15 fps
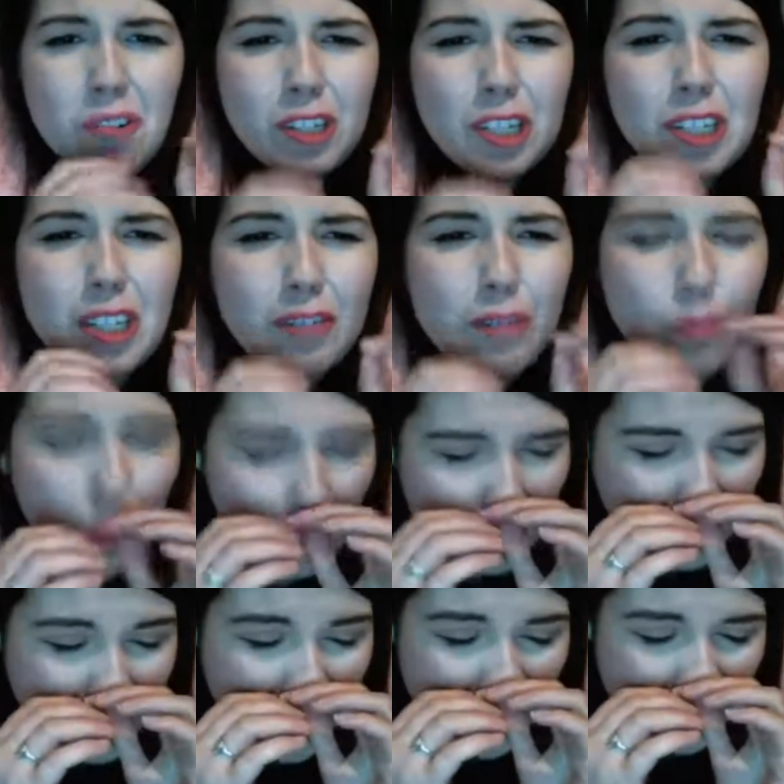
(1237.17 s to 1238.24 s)
Which is even
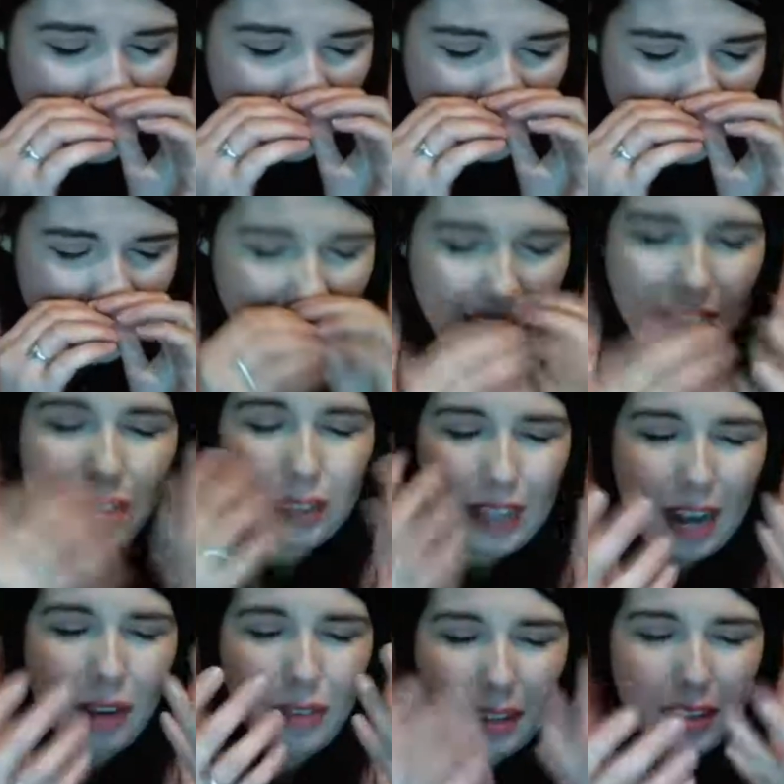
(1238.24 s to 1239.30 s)
more sad it is to say out
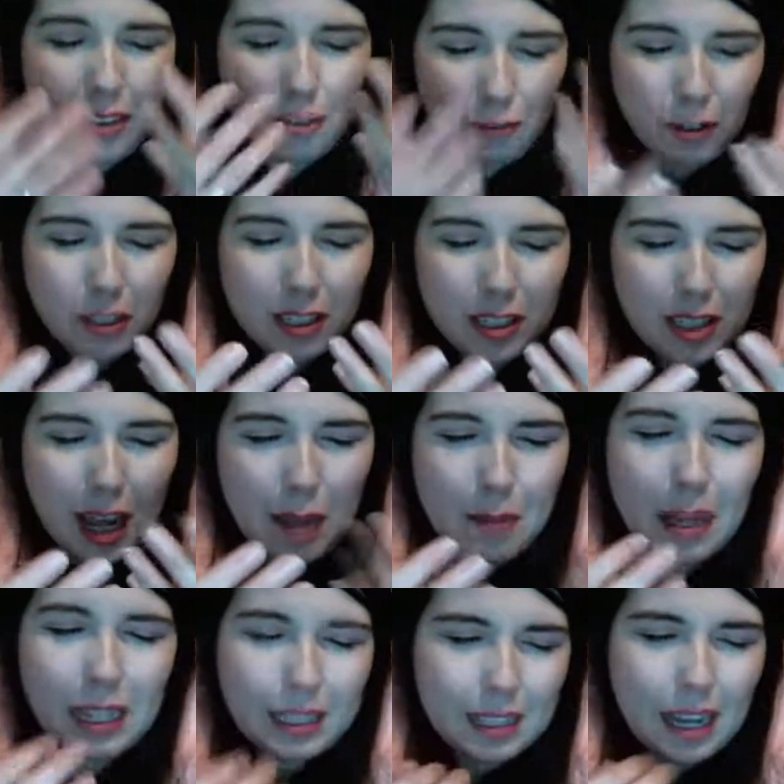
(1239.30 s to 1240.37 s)
loud than the first
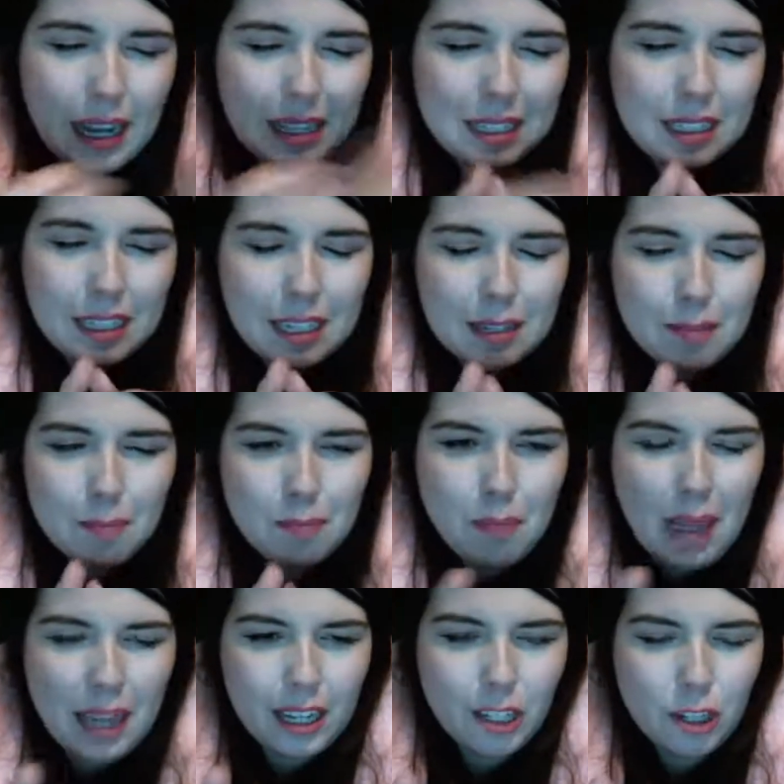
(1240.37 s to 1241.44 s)
time I did
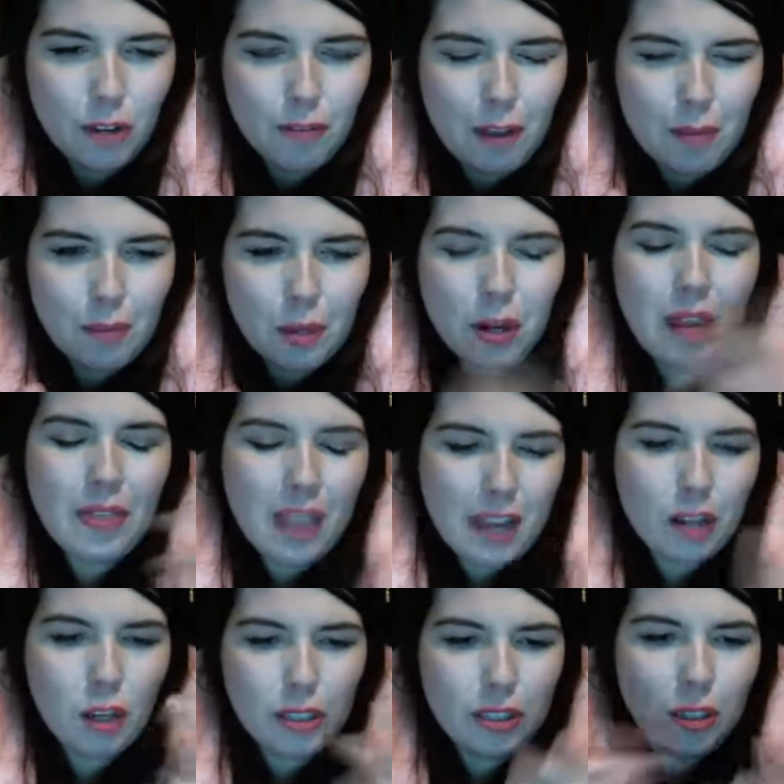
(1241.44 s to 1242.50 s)
back in November, and
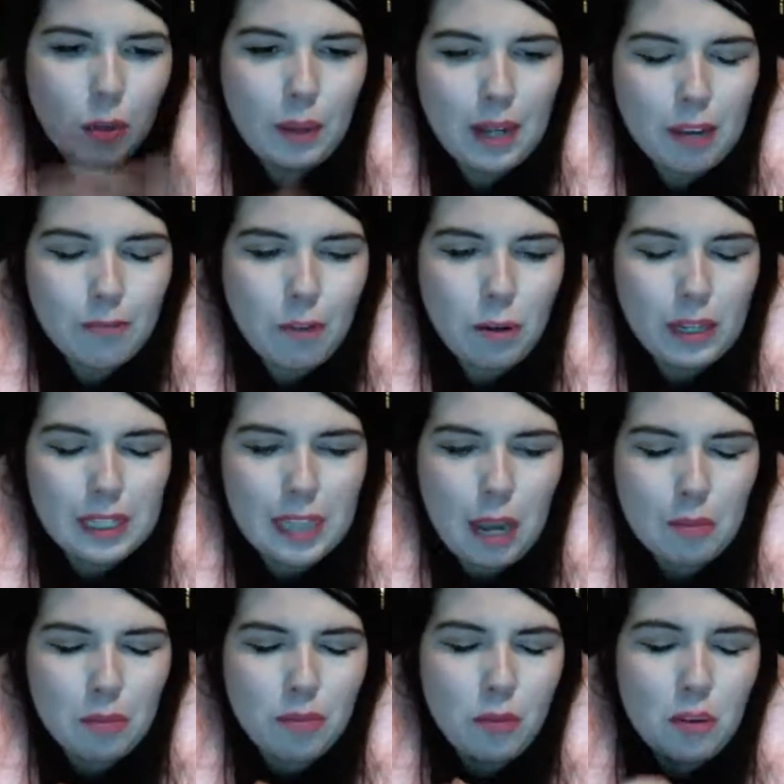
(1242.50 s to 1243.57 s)
then also when I wrote it
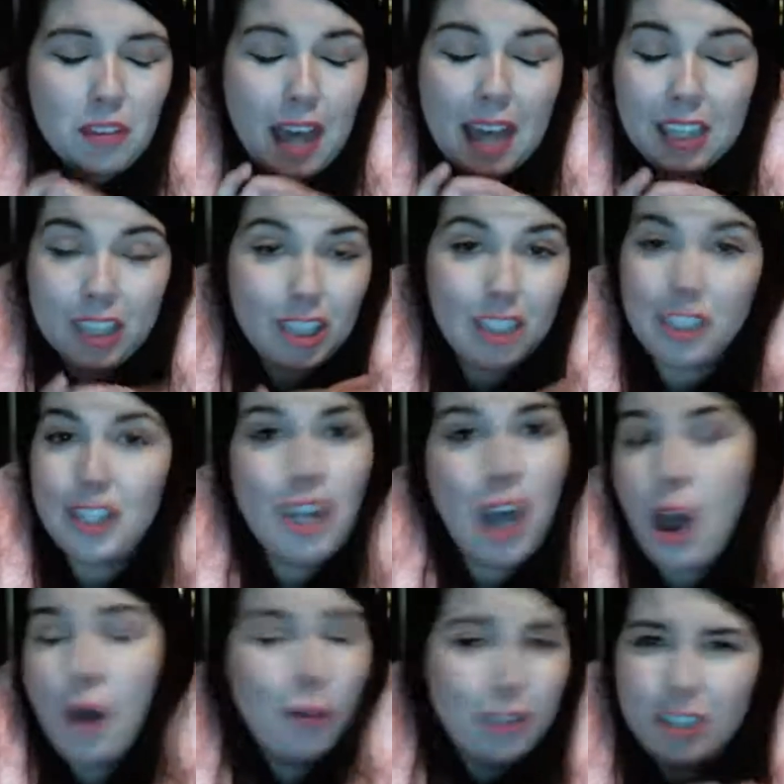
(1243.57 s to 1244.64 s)
down before that.
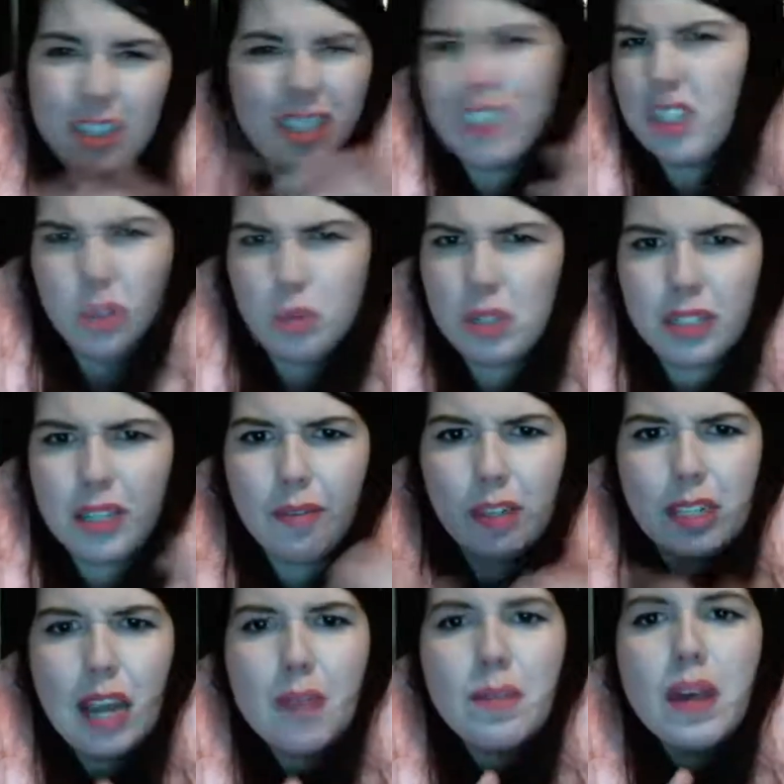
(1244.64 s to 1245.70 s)
So it just gets worse
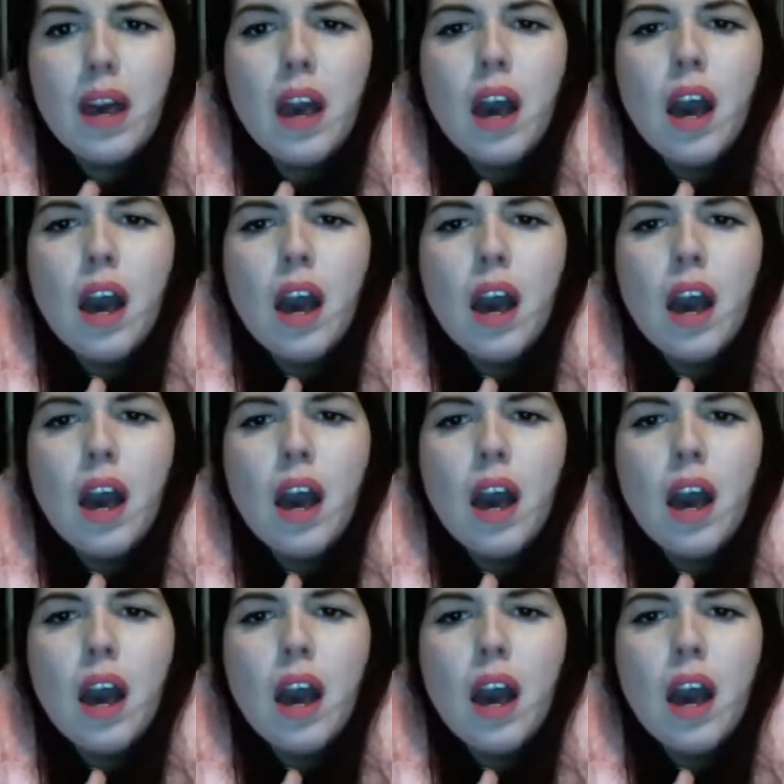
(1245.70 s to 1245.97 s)
every time.